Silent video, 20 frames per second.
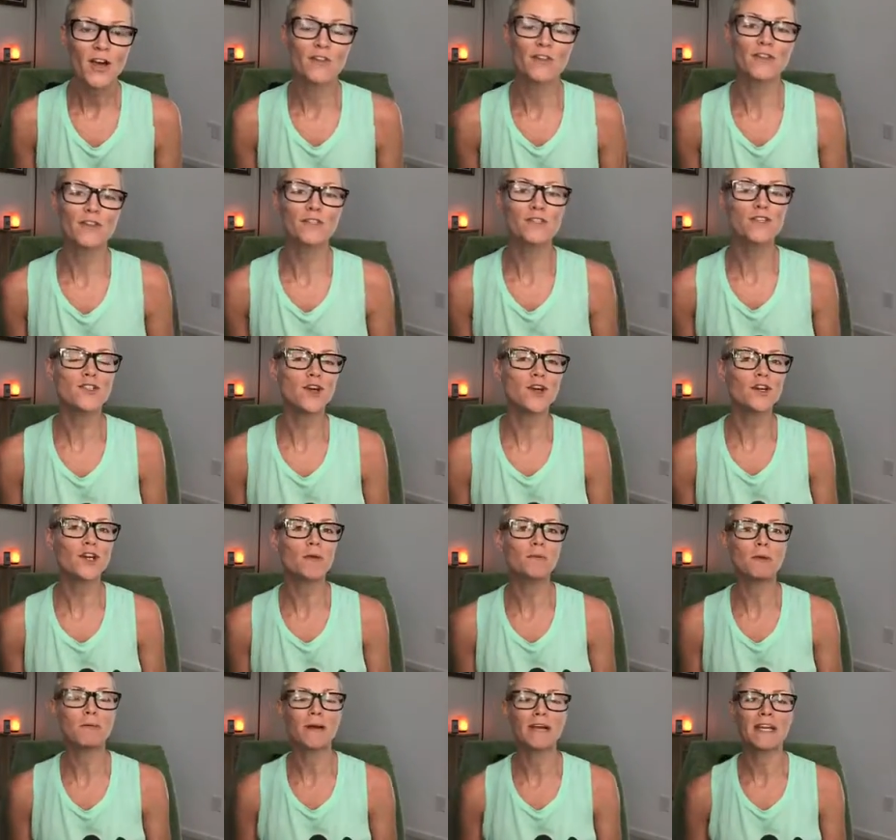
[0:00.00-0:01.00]
For those who don't
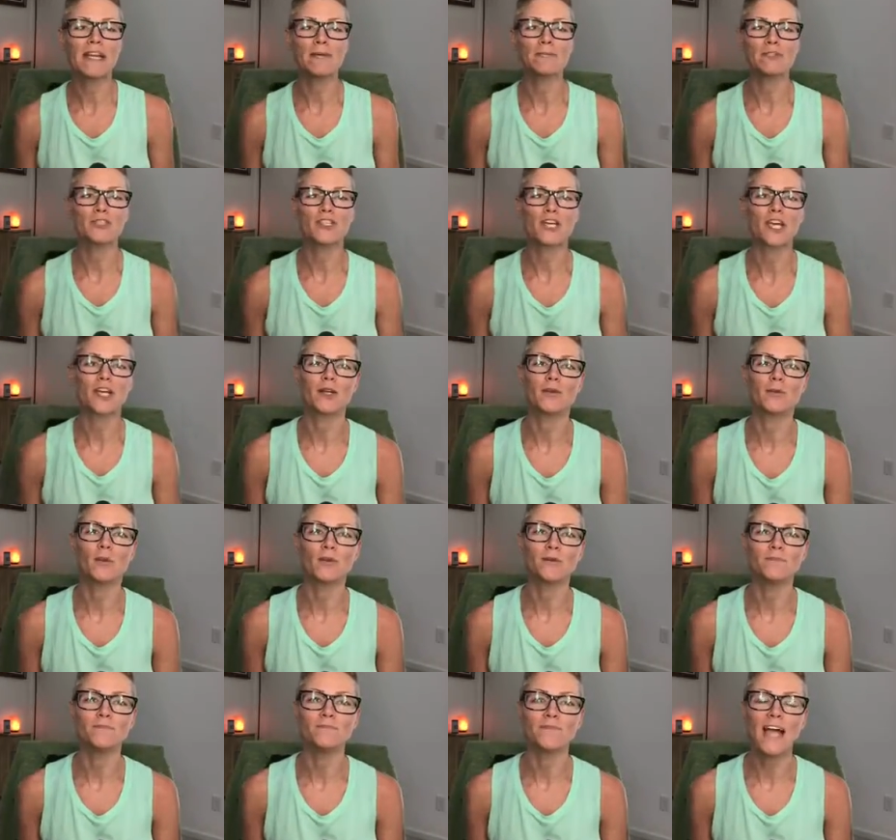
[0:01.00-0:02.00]
know me, my name is Shannon
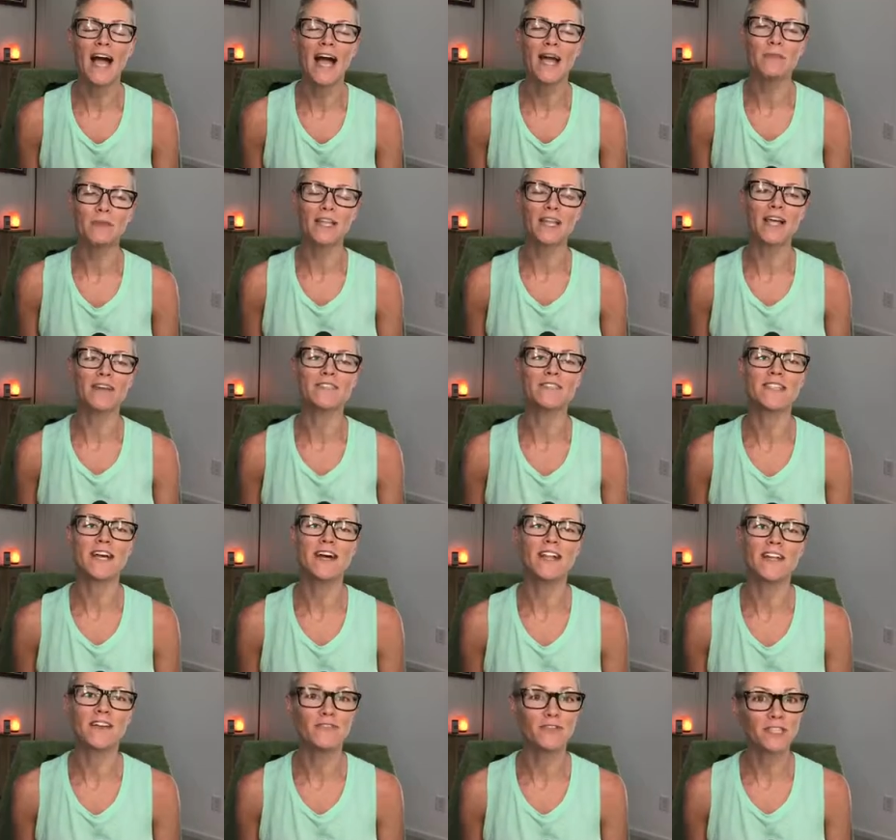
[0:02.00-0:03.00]
Wooten. I am a
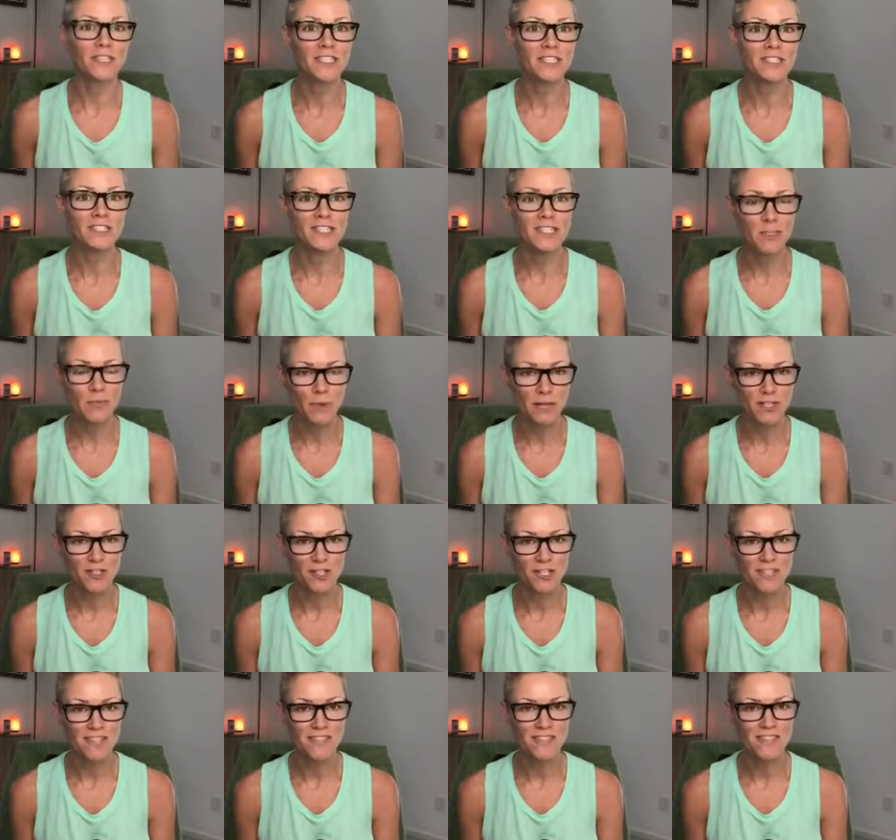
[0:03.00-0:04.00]
lifestyle infertility
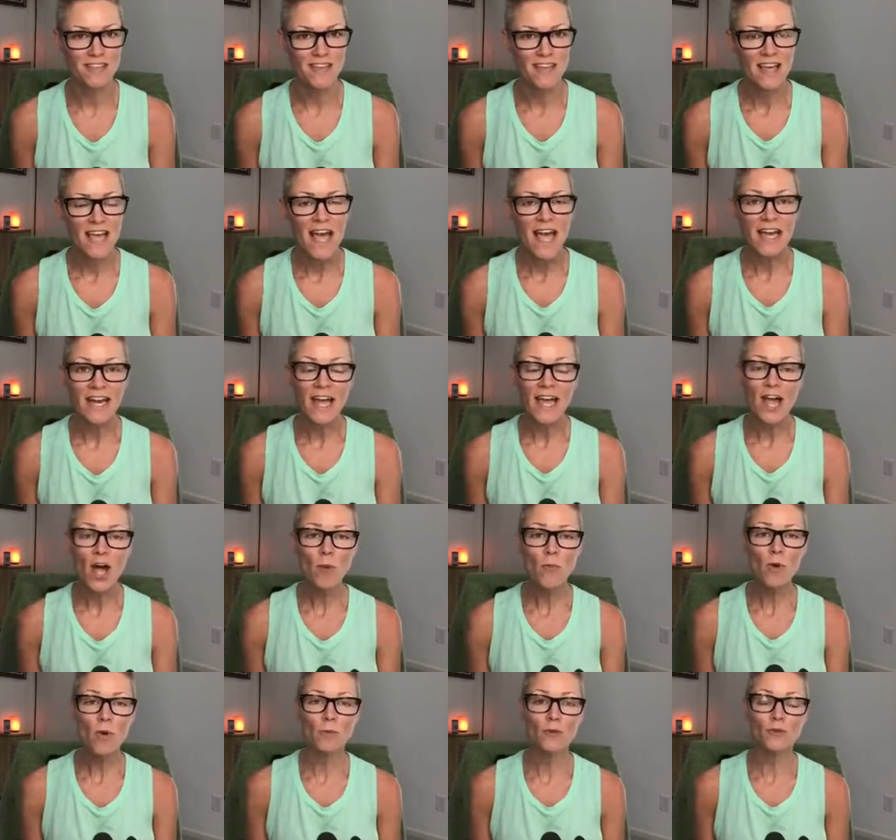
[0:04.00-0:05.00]
specialist, and I
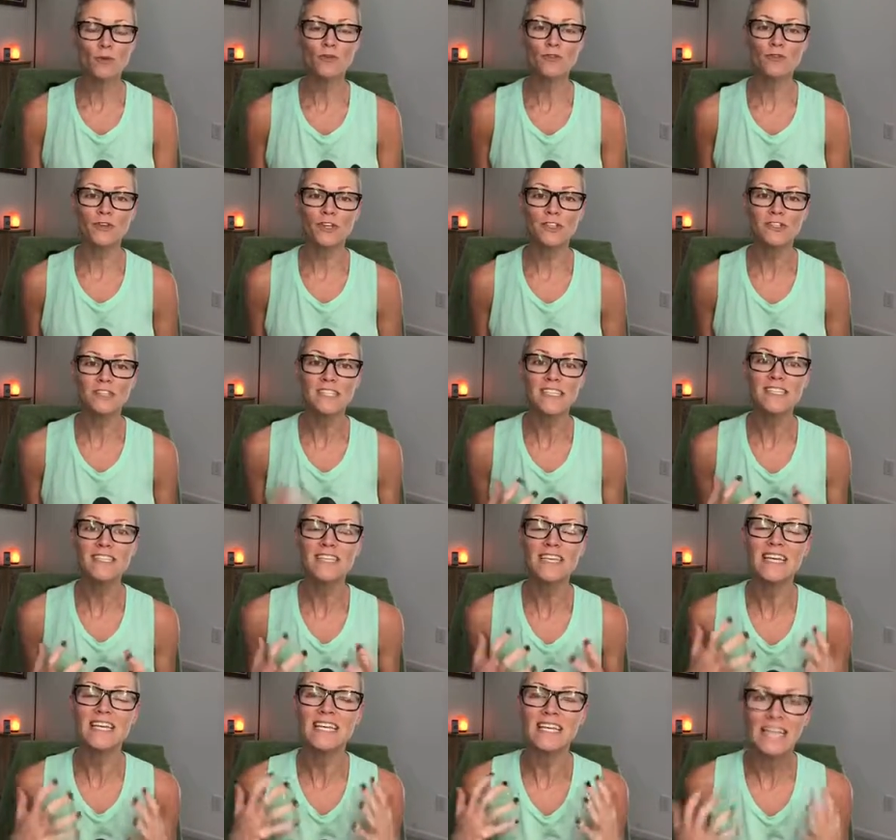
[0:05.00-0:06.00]
help women who feel
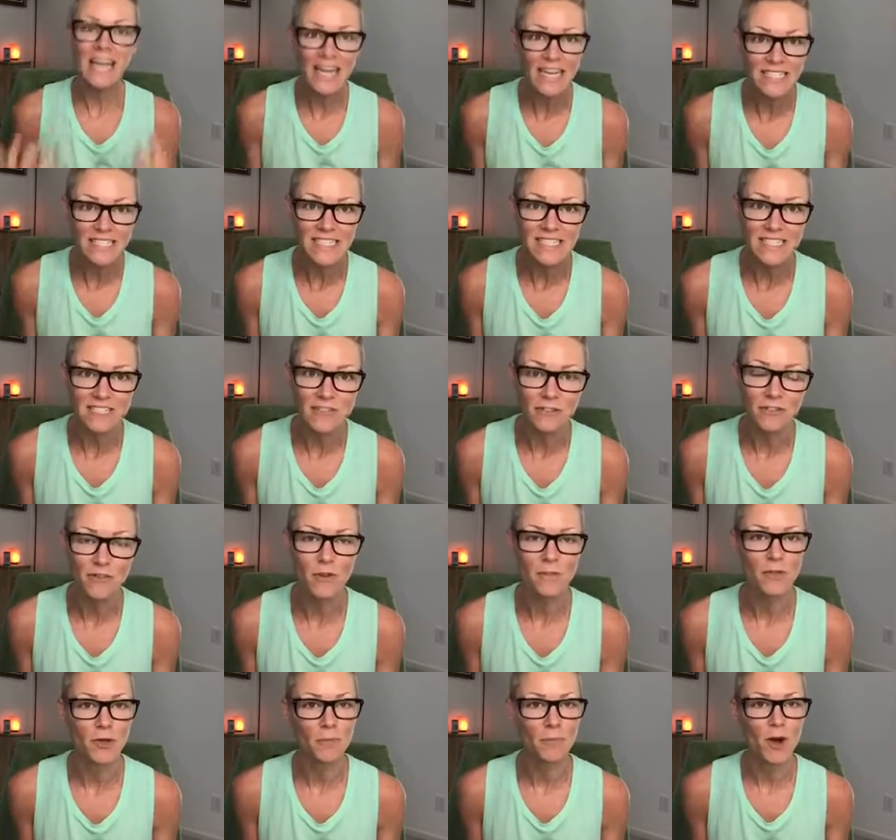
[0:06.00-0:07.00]
disconnected
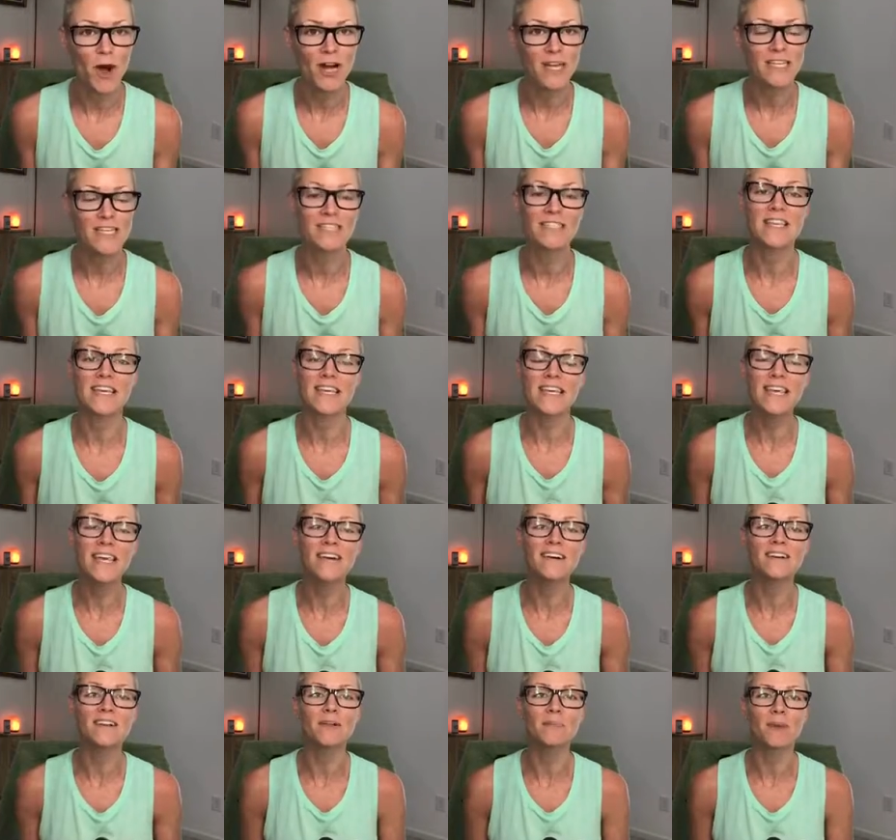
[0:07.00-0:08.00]
from their bodies
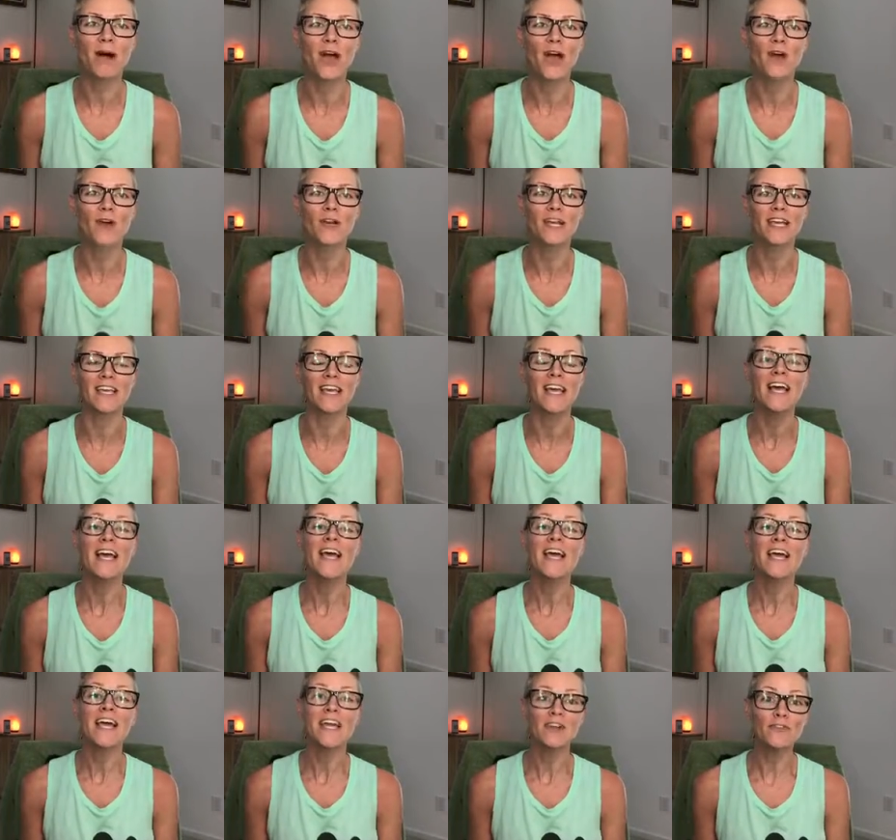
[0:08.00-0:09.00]
heal by owning
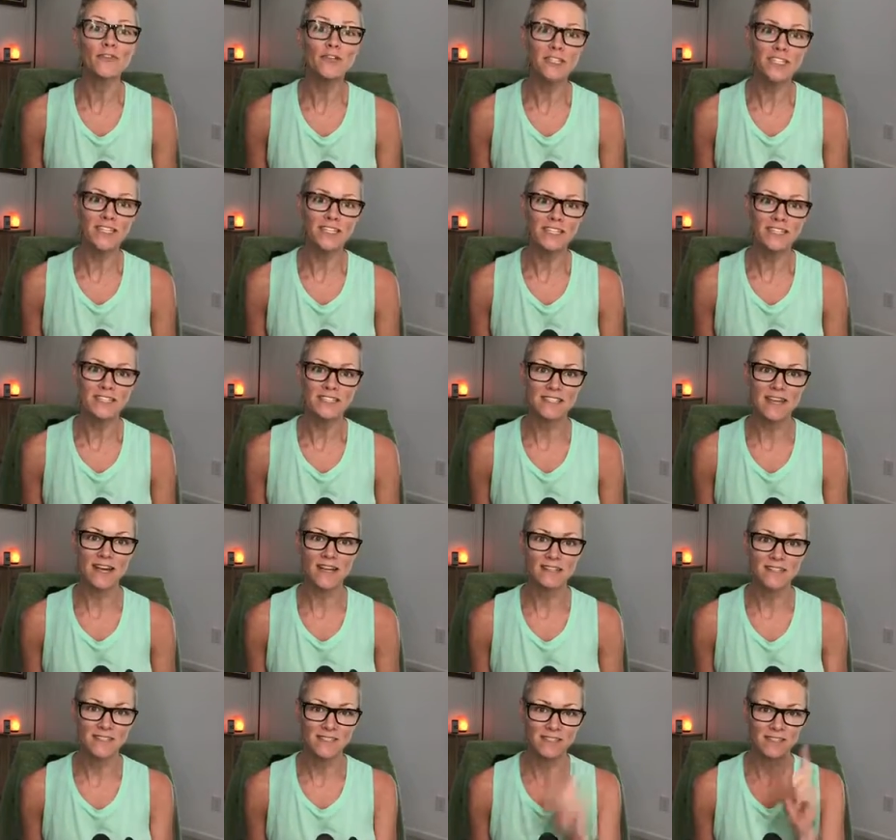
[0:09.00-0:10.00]
infertility
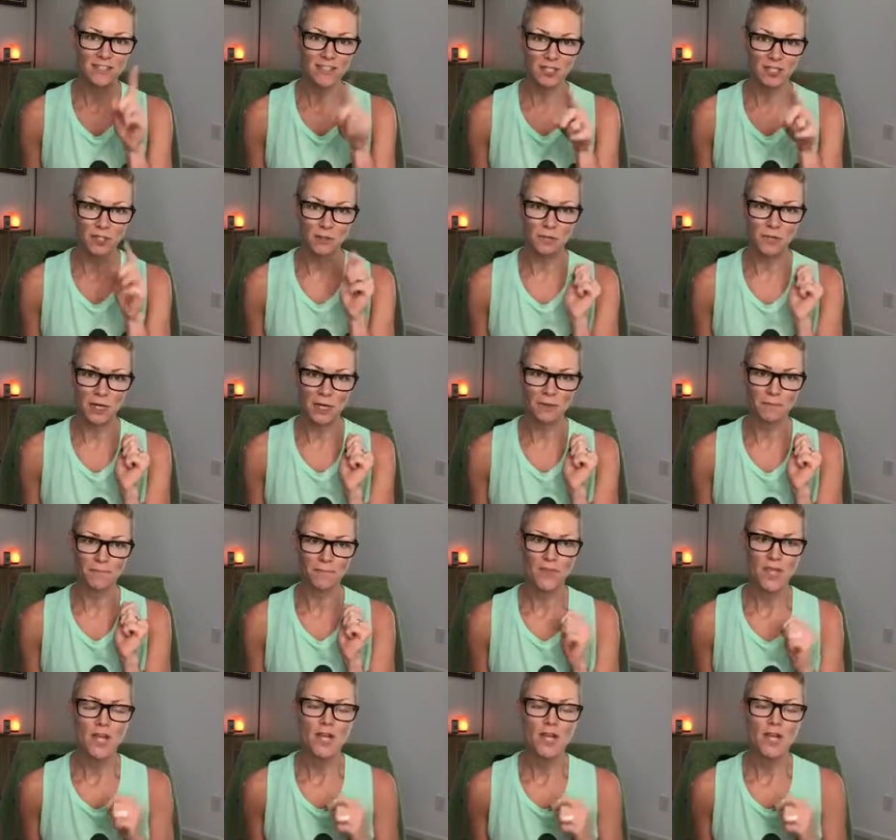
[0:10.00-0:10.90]
sucks, you don't.